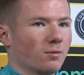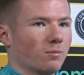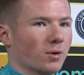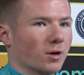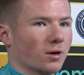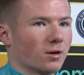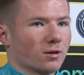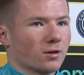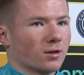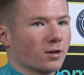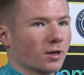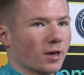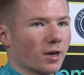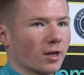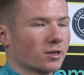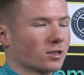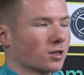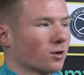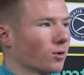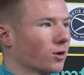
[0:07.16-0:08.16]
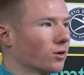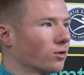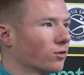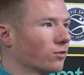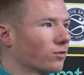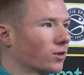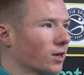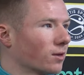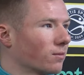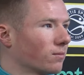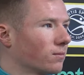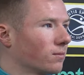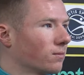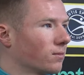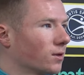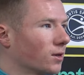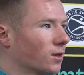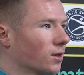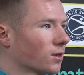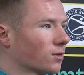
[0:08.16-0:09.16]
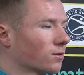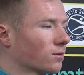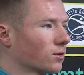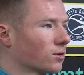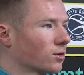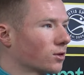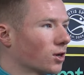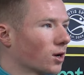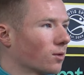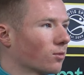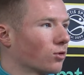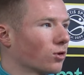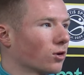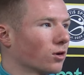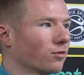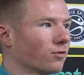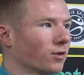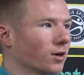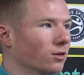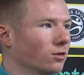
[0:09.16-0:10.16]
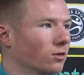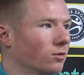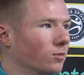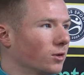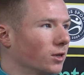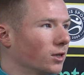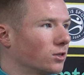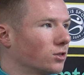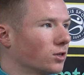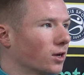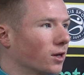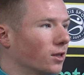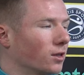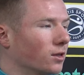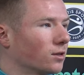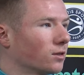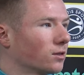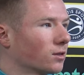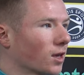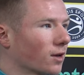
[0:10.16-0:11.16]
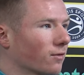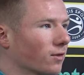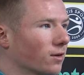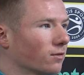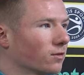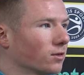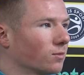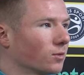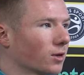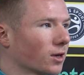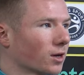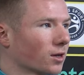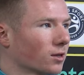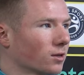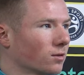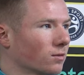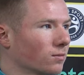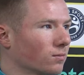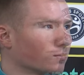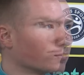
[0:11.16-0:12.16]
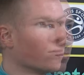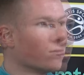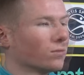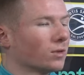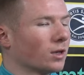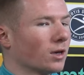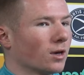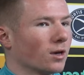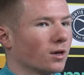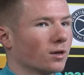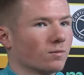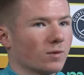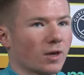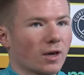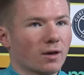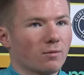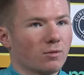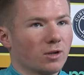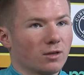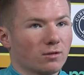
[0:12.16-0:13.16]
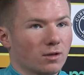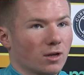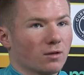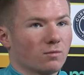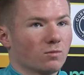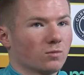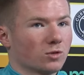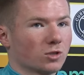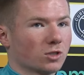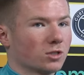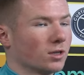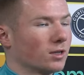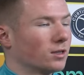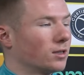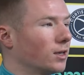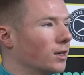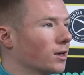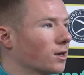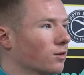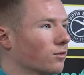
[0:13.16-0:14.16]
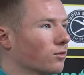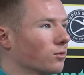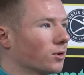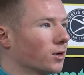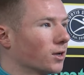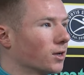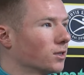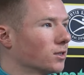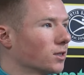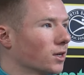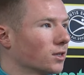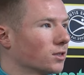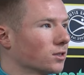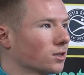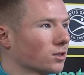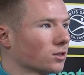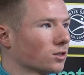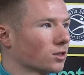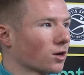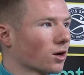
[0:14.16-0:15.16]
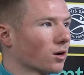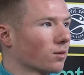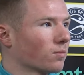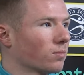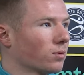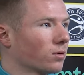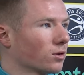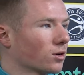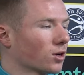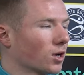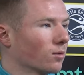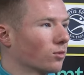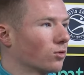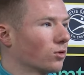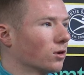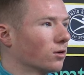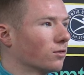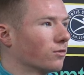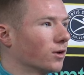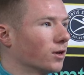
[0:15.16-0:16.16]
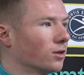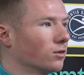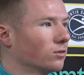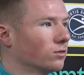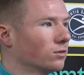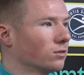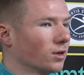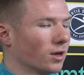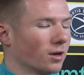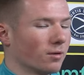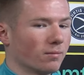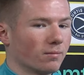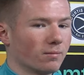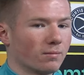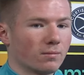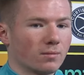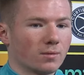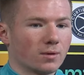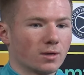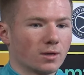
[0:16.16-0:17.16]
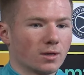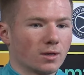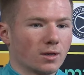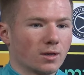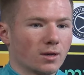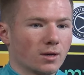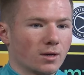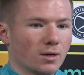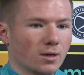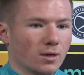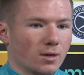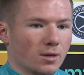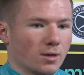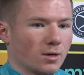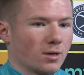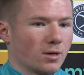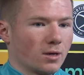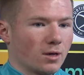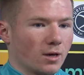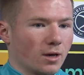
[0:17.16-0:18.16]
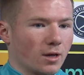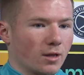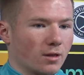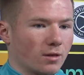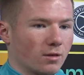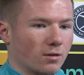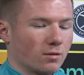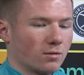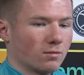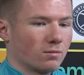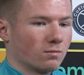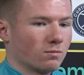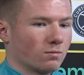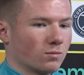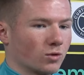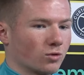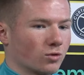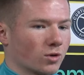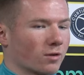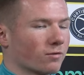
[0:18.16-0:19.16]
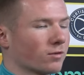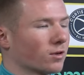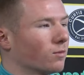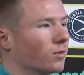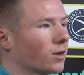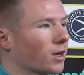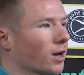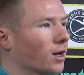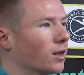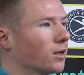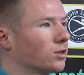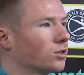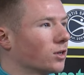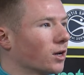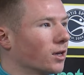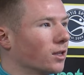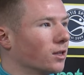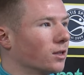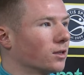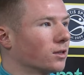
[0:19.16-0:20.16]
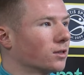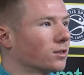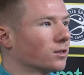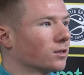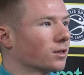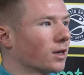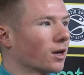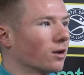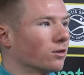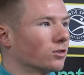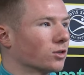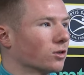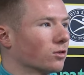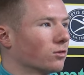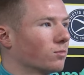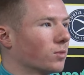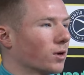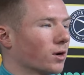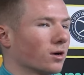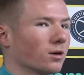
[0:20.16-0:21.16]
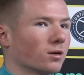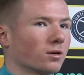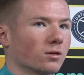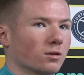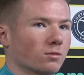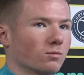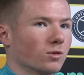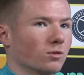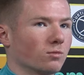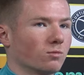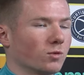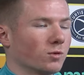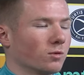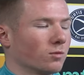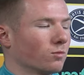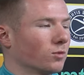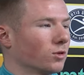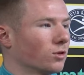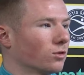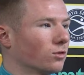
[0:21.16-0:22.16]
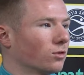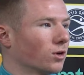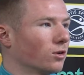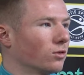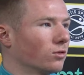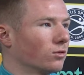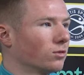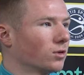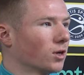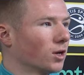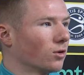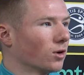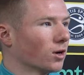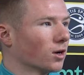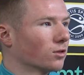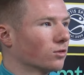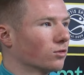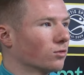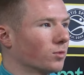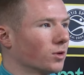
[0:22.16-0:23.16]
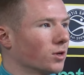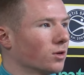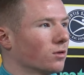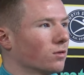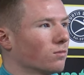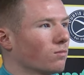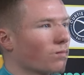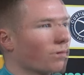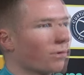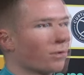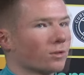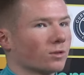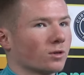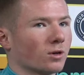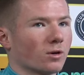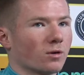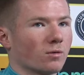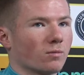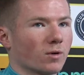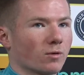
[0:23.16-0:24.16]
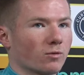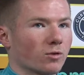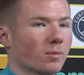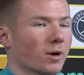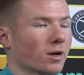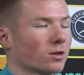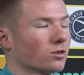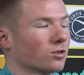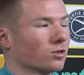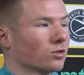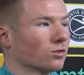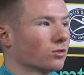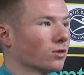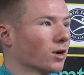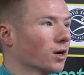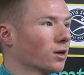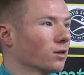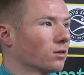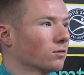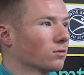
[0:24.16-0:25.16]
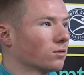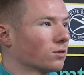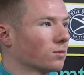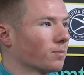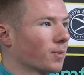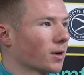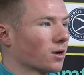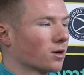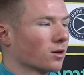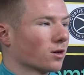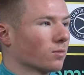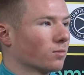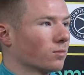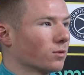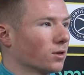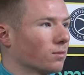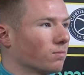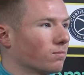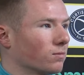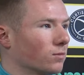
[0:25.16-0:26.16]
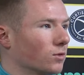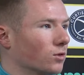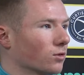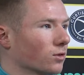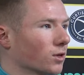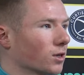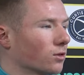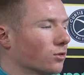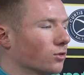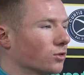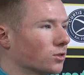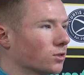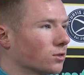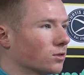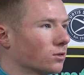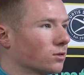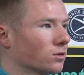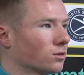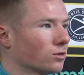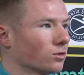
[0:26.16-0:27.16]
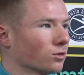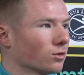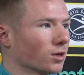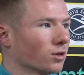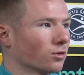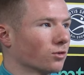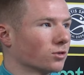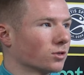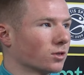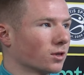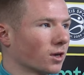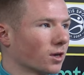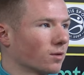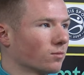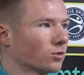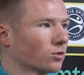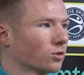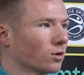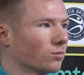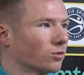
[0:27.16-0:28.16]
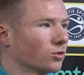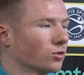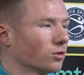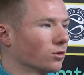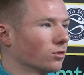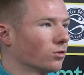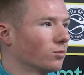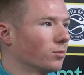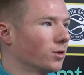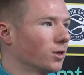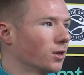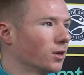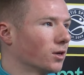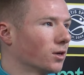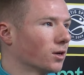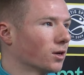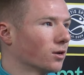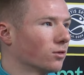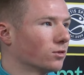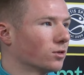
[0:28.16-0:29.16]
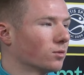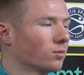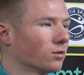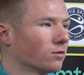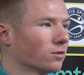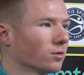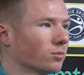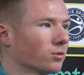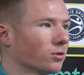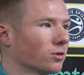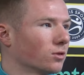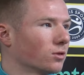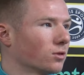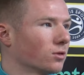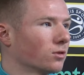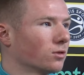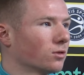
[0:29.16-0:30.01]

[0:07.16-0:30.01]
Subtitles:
But again, it's a one-off game, cup quarter final, and we need to try and give it everything we can. We just need to take it for what it is. It's a cup quarter final, and we'll do everything we can to try and get a result. But we don't know how hard it'll be. I would imagine so. Aye, big club, they don't like losing games, so I'm sure they'll be out to prove a point.